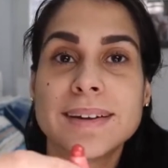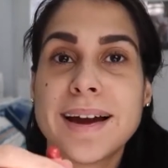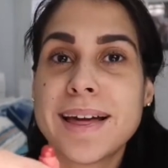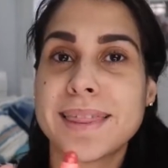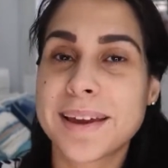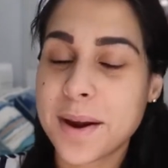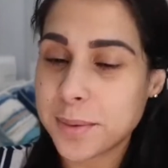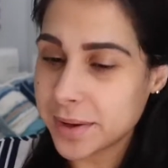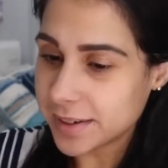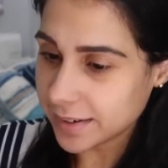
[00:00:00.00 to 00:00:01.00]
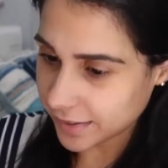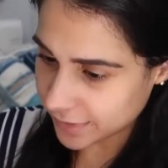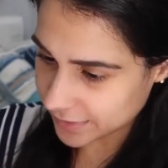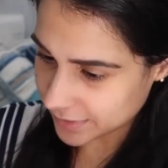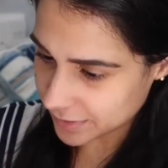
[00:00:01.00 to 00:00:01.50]
I think I already
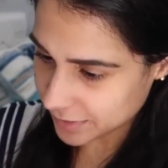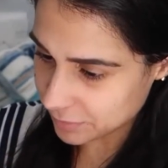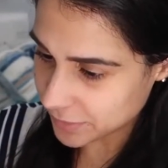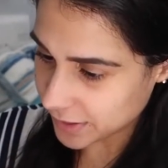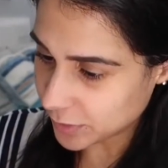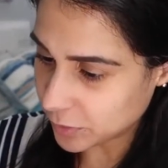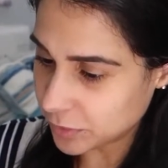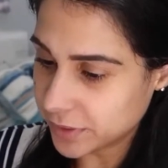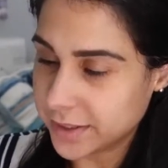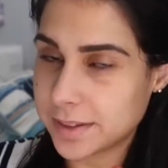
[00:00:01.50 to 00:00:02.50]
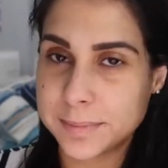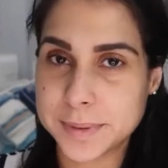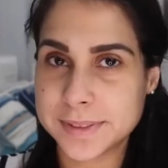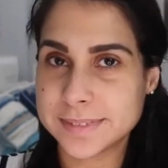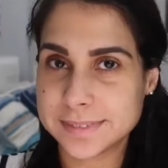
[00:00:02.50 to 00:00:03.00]
made a hole in it,
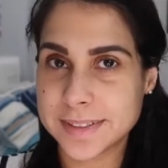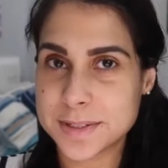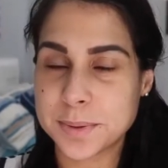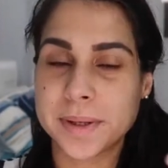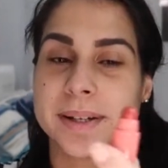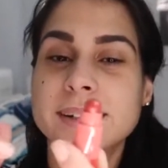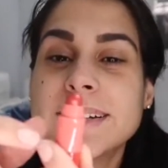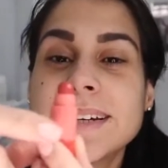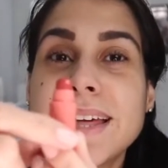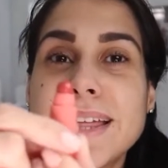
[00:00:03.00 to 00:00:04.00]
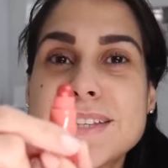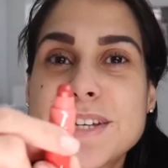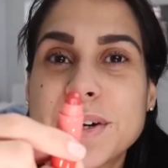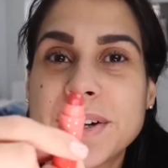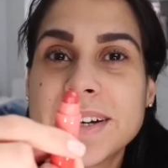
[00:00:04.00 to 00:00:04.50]
but not to worry, it's
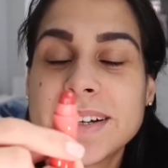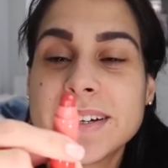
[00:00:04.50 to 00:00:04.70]
good.